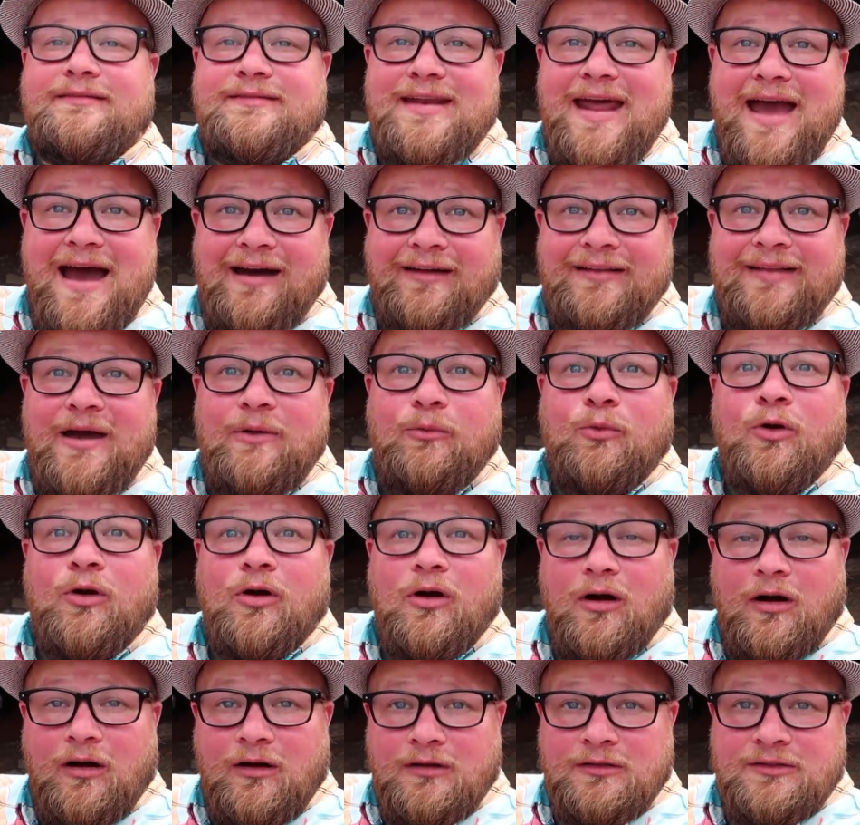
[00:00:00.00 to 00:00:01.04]
now that we're
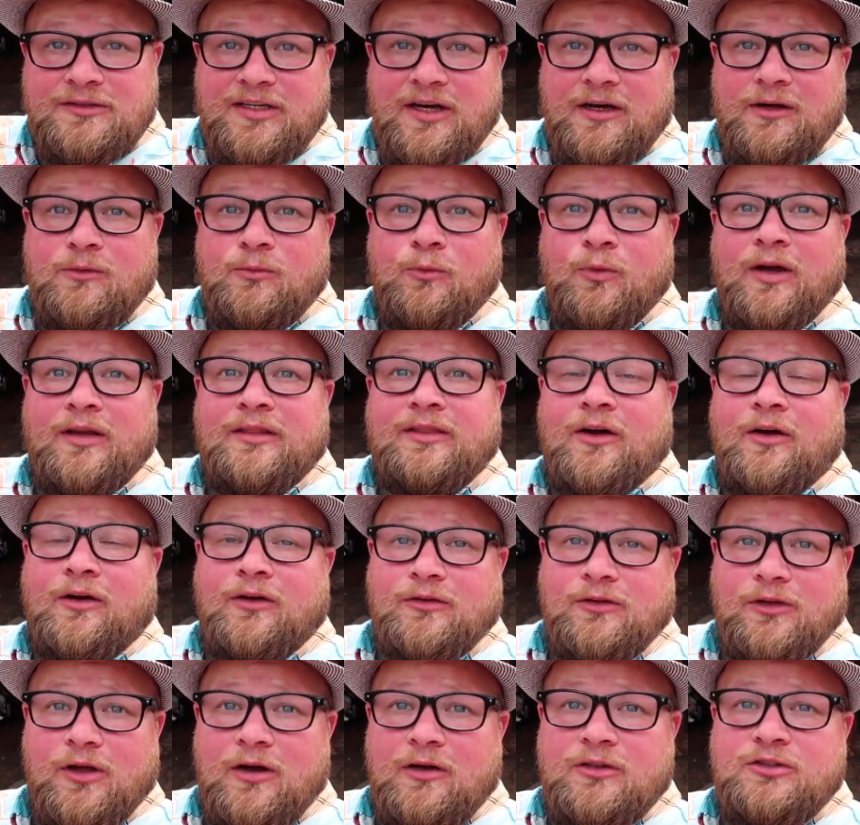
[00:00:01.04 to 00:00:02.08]
all done with our
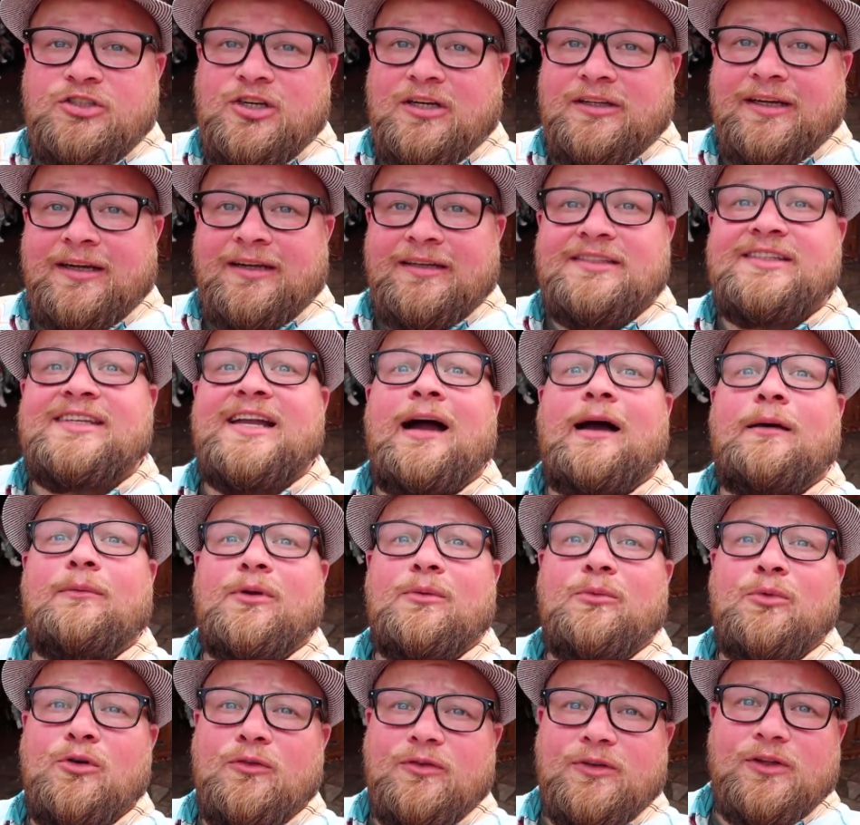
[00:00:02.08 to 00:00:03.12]
lunch, I think it's time to
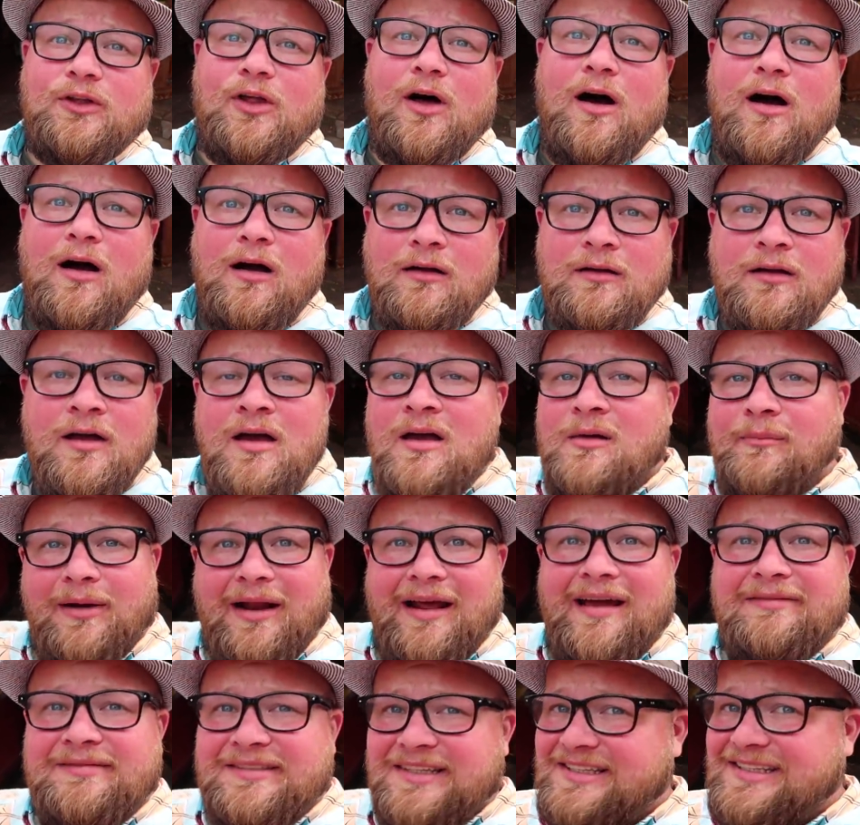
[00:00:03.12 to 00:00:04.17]
move along. But
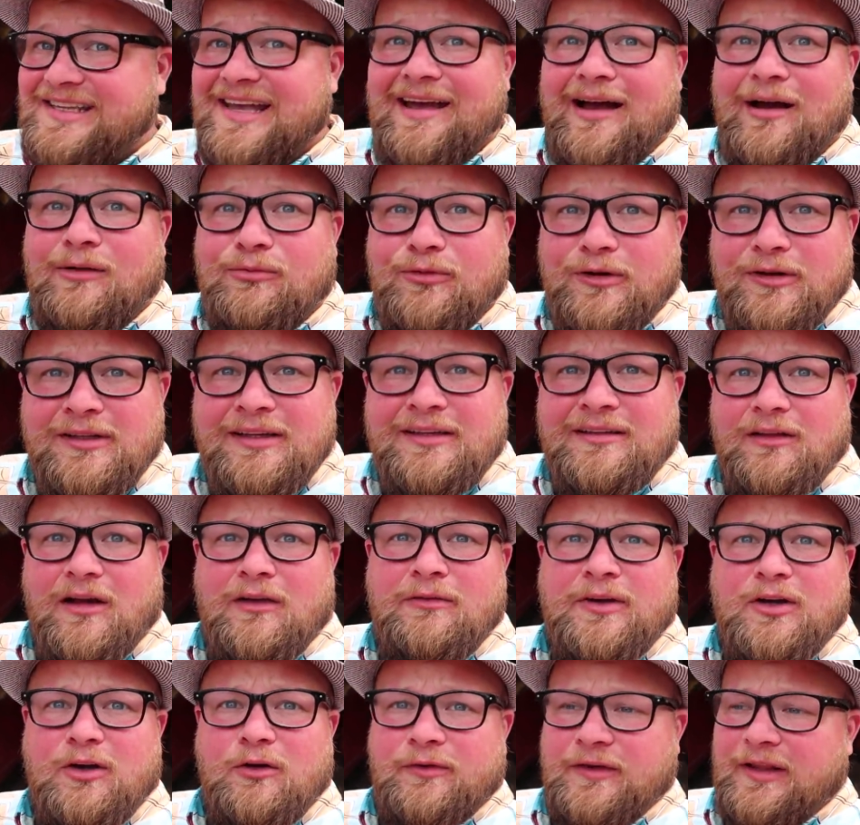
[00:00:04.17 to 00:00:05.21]
I have to say, I really
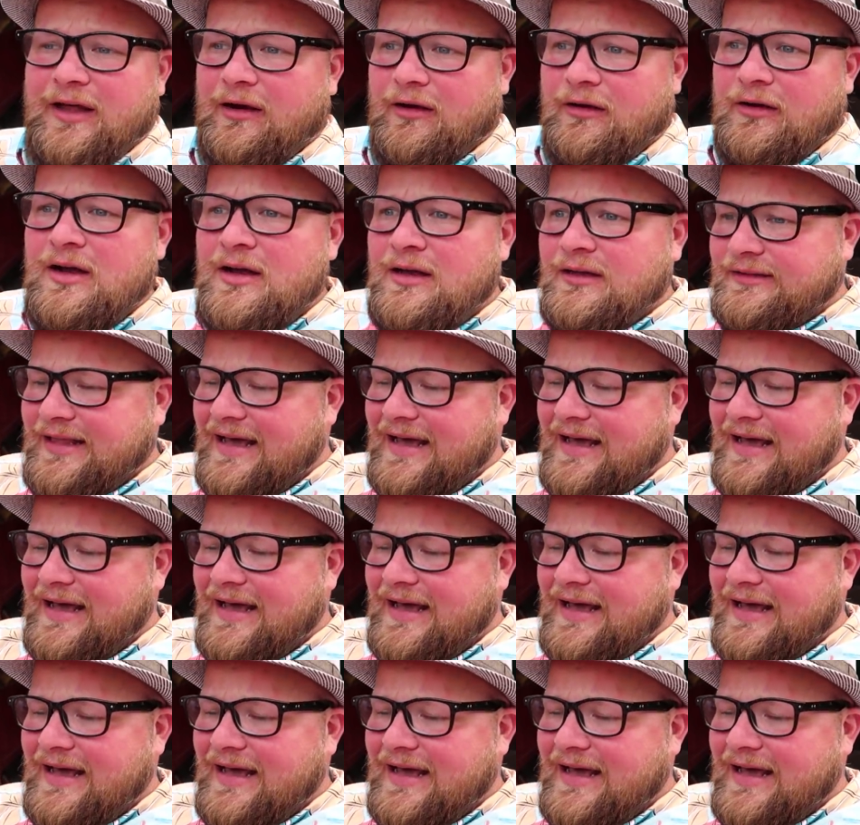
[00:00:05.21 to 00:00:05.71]
love it over there.